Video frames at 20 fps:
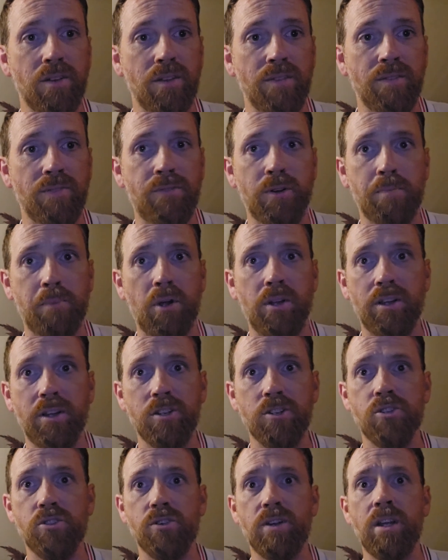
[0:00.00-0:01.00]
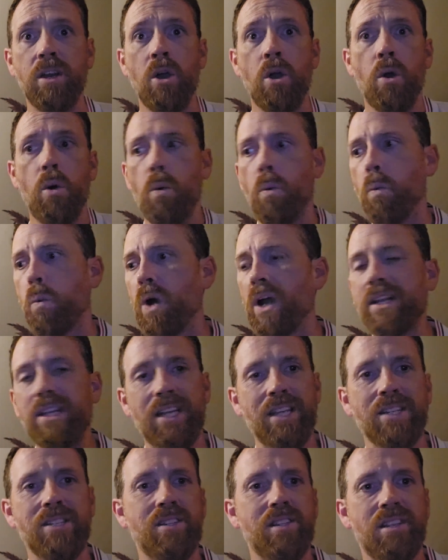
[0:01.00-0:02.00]
football industry, what
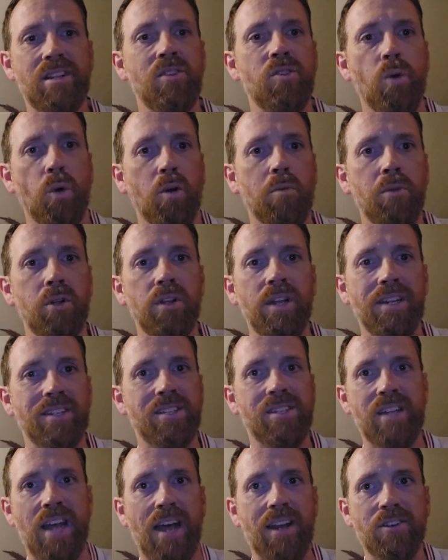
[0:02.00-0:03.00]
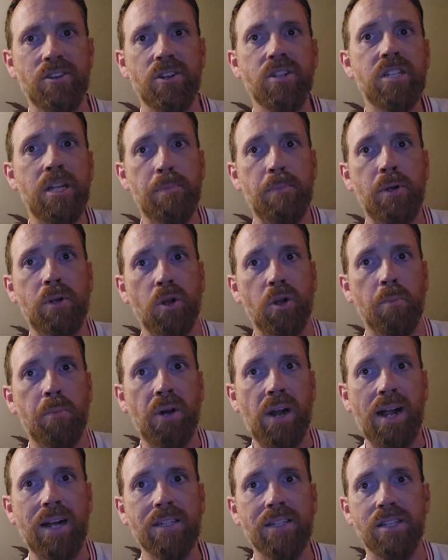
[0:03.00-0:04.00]
is the normal and standard typical
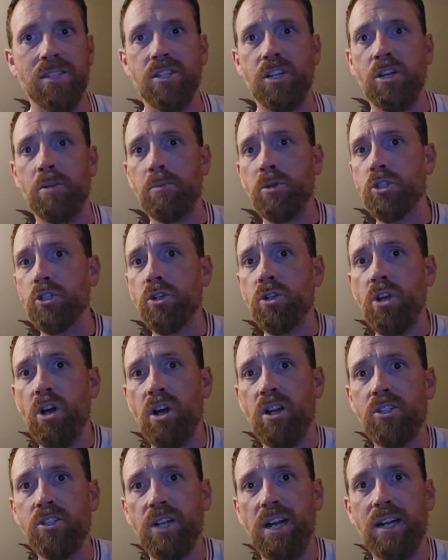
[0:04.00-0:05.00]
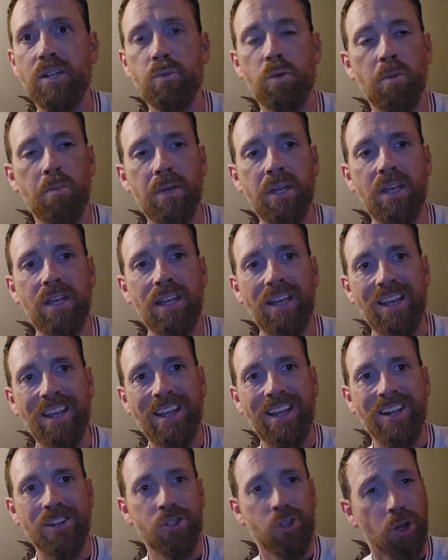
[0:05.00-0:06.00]
practice? A commercial contract will be
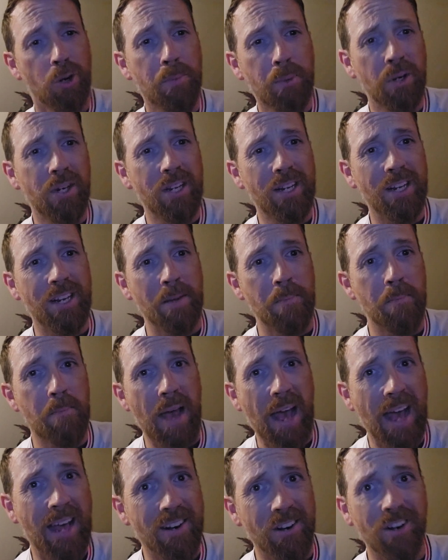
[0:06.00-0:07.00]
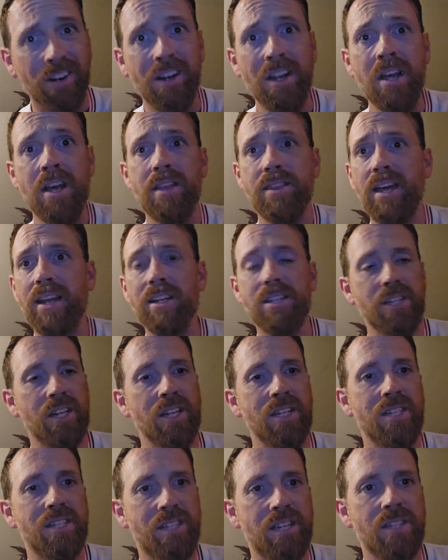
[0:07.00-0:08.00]
interpreted in a manner that is
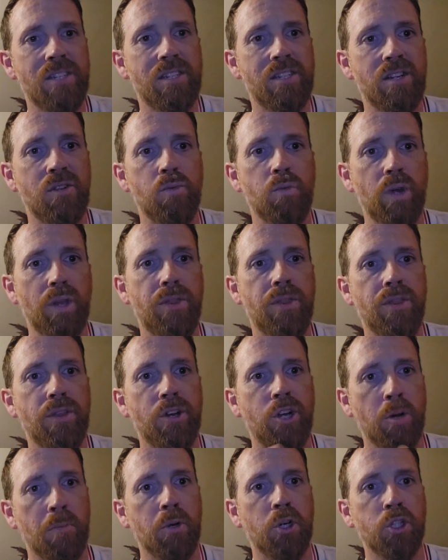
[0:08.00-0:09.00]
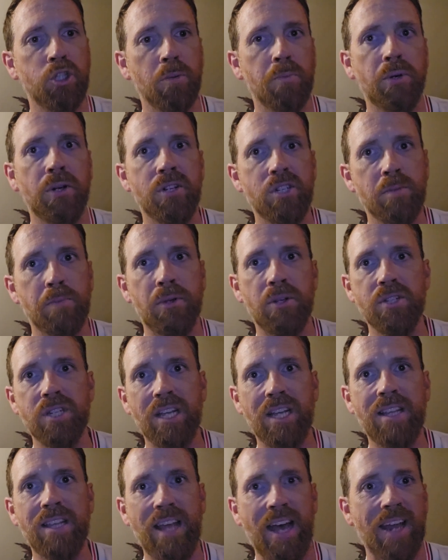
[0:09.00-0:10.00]
consistent with commercial principles
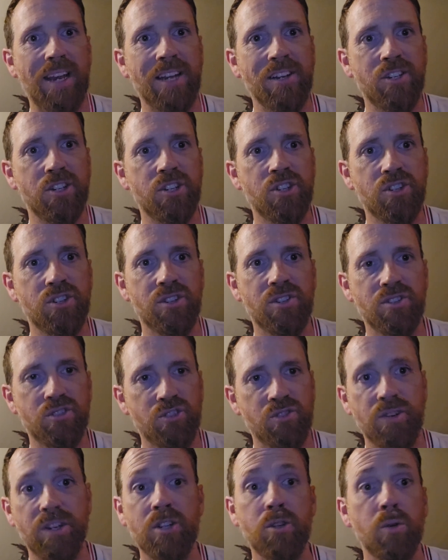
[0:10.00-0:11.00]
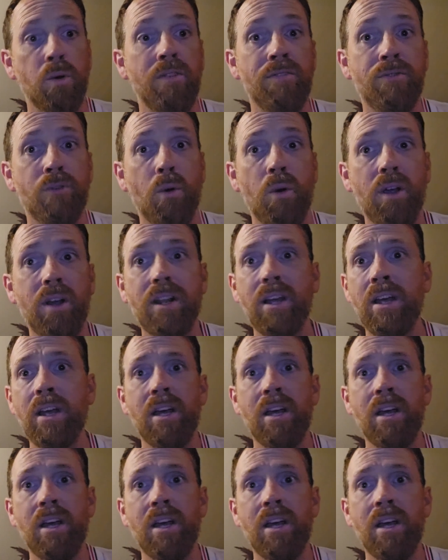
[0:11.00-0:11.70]
in that industry to avoid